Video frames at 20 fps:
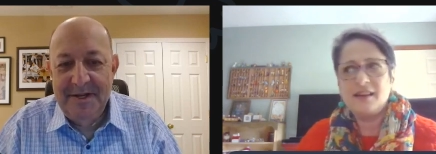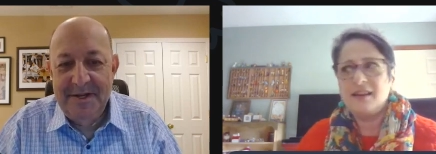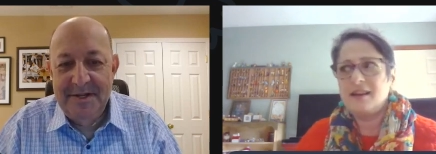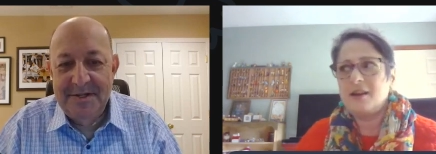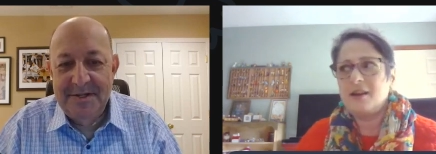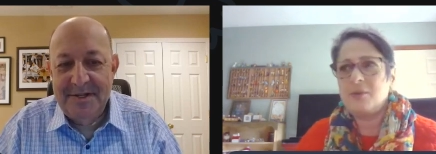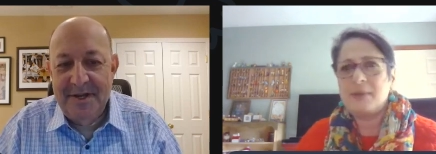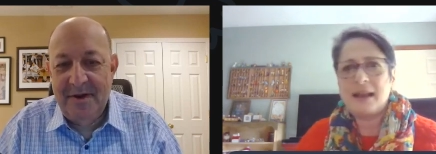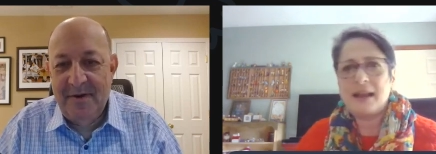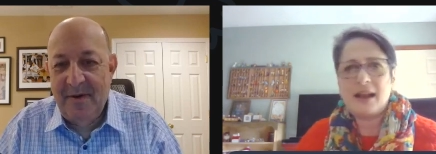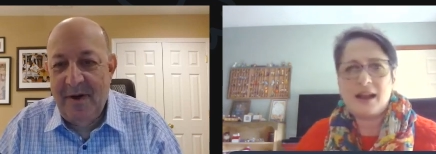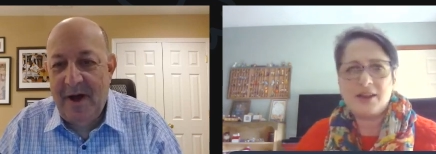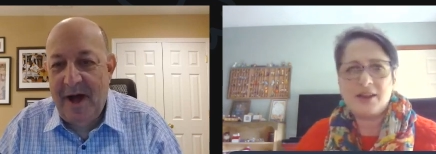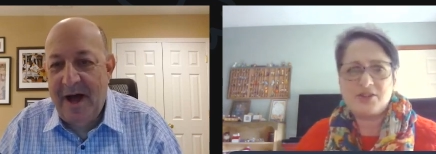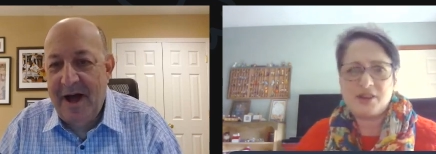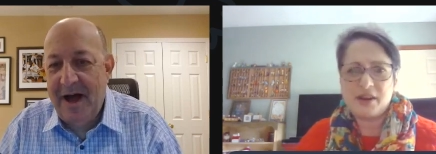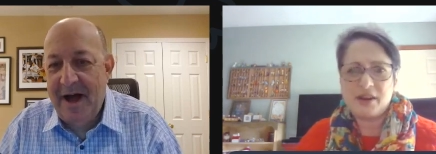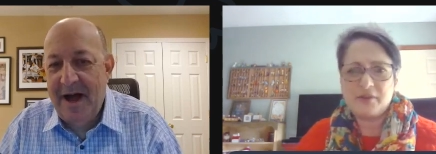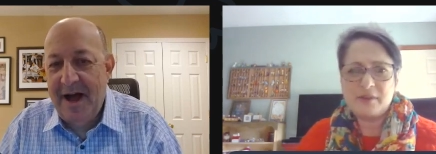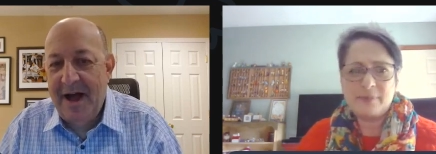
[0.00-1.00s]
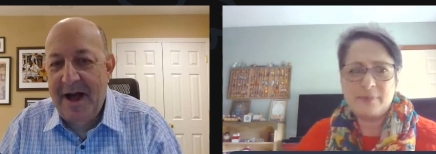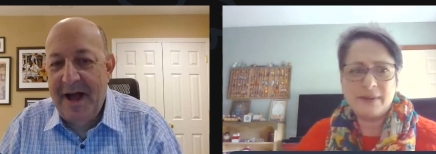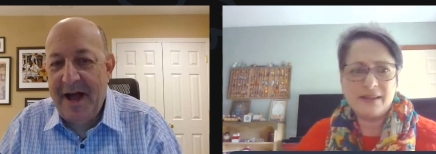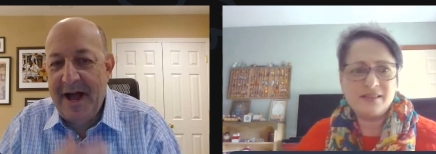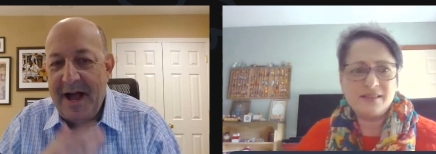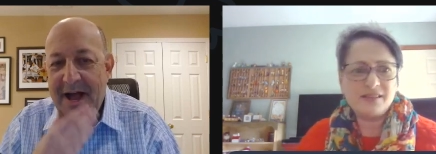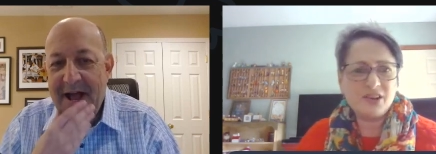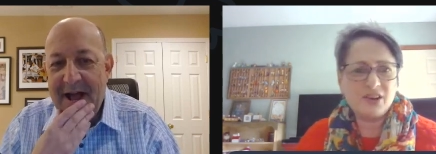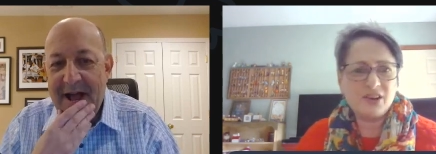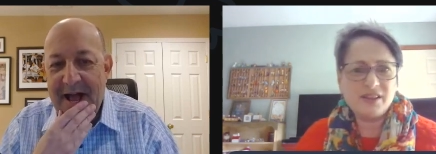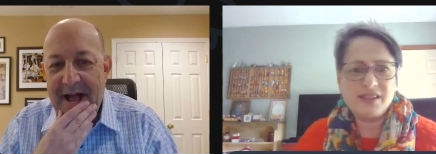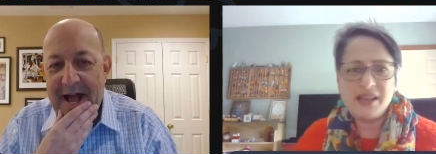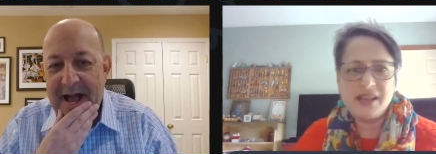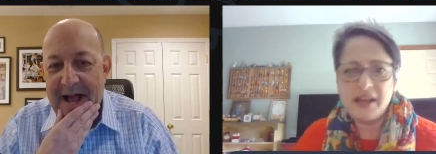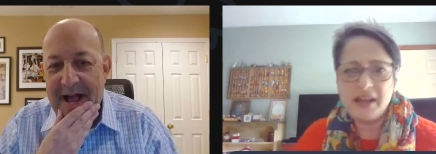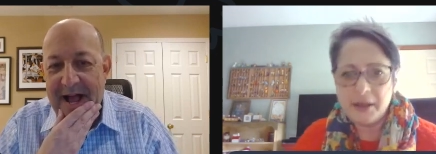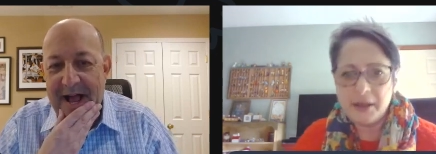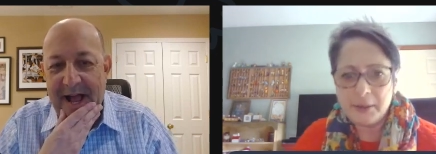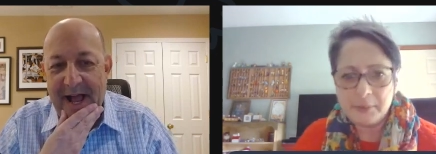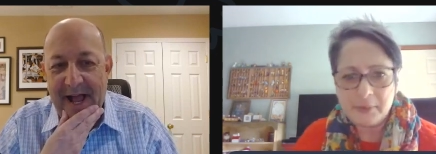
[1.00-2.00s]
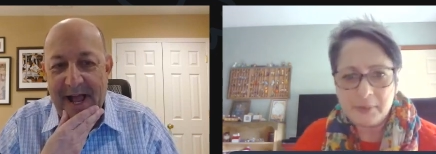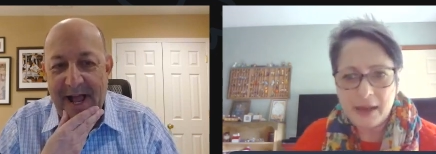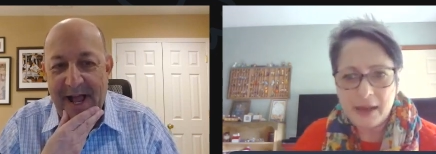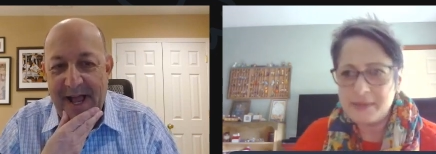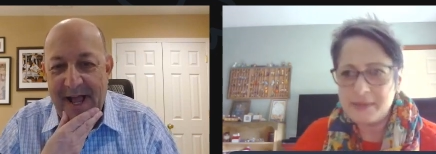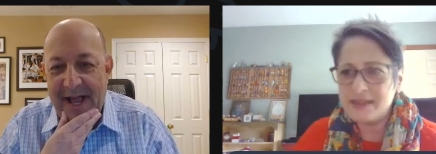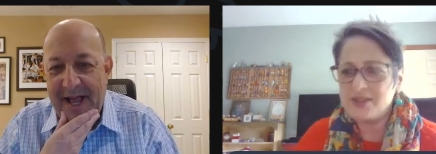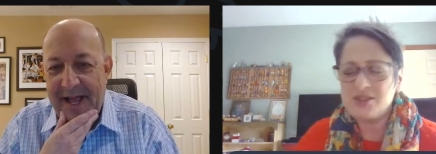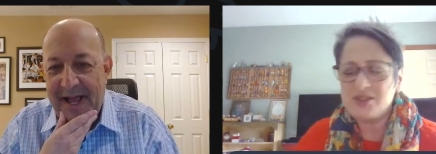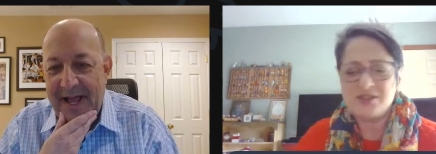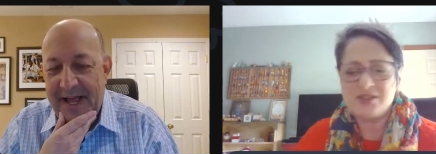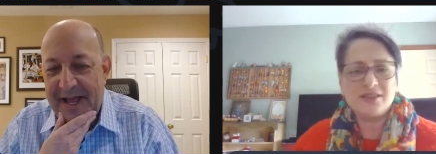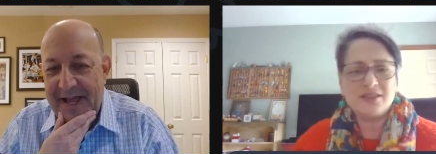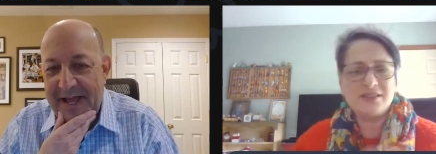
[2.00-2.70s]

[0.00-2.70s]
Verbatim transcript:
Speaker 1: Oh my so, gosh, everybody. Sarah Tim. I mean, just